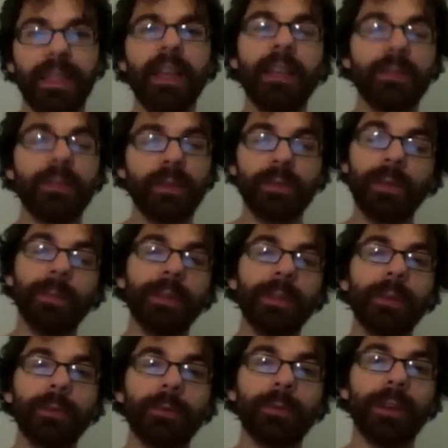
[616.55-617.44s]
So it's something
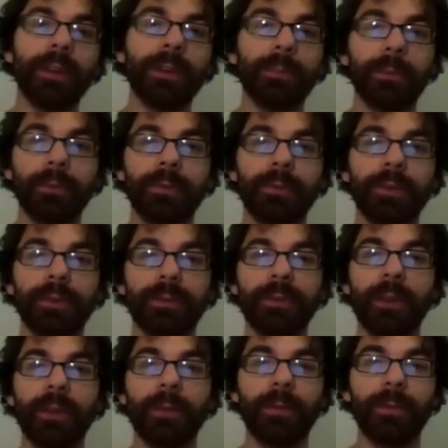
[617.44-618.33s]
you can try and prove to
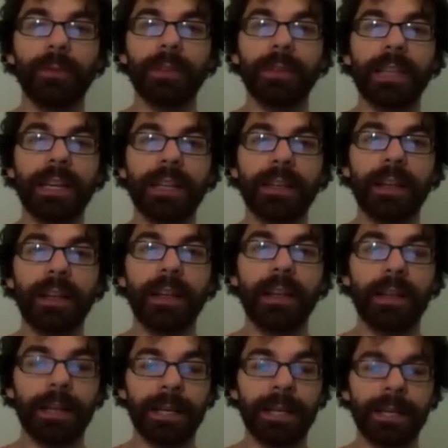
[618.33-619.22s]
yourself if you'd like.
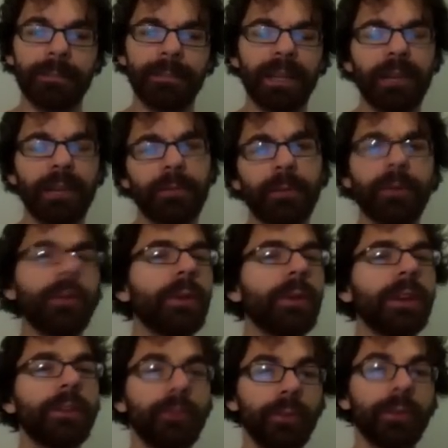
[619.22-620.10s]
And if you're
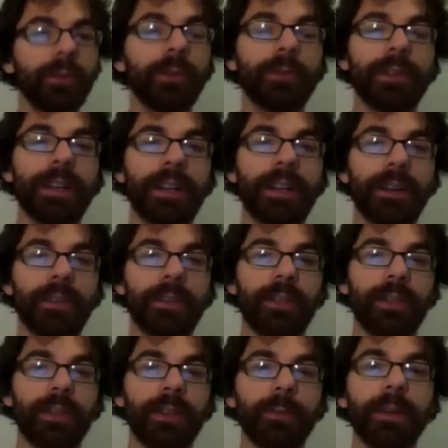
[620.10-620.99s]
curious, you can go check out
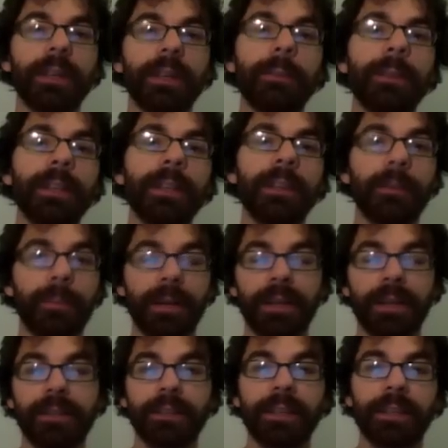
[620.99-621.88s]
the Wikipedia
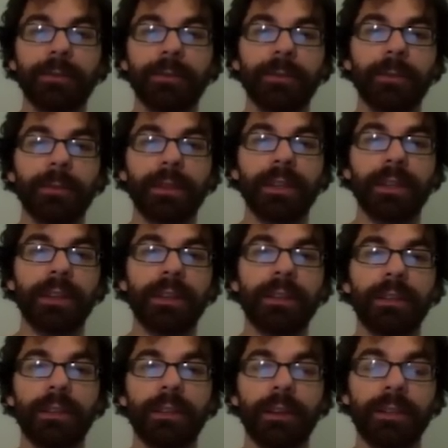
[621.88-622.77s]
page linked from
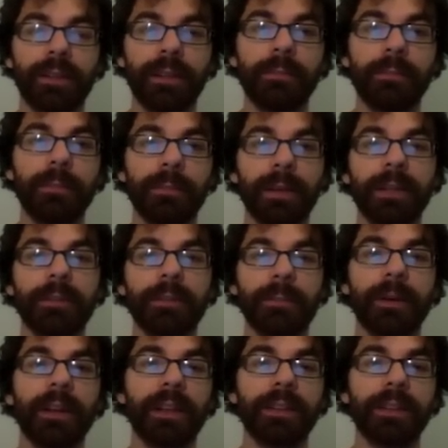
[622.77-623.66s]
the assignment page
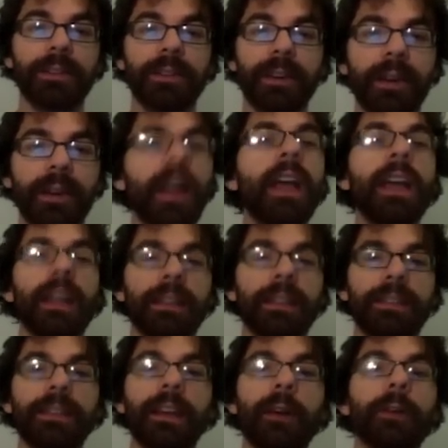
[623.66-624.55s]
about A-star and
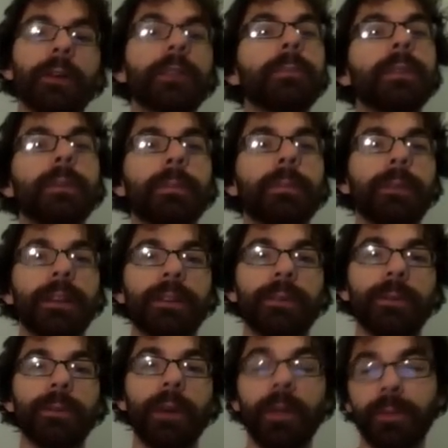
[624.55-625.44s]
see how it can be applied
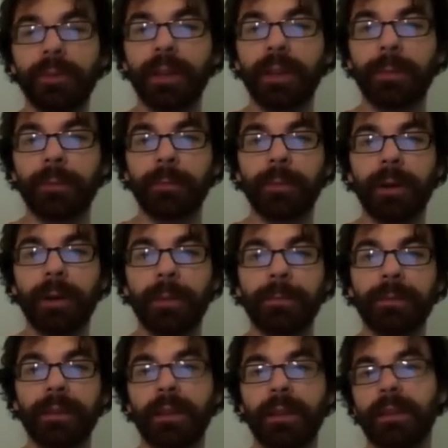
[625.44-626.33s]
to other types of
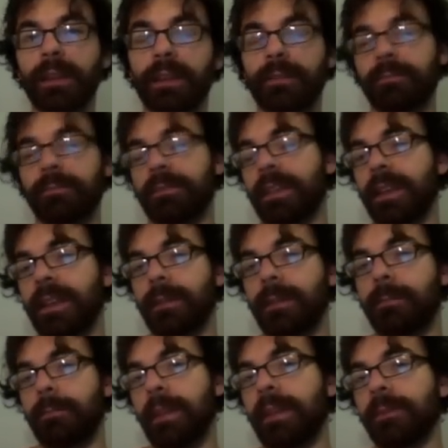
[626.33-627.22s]
problems, like,
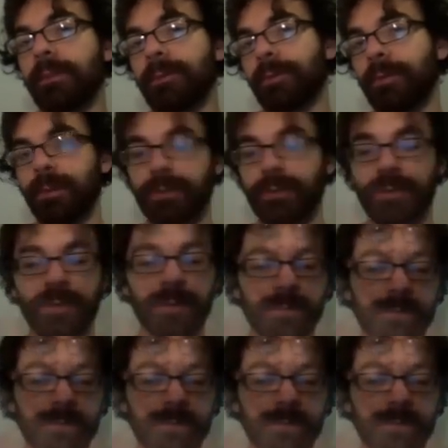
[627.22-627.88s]
say, maze traversal.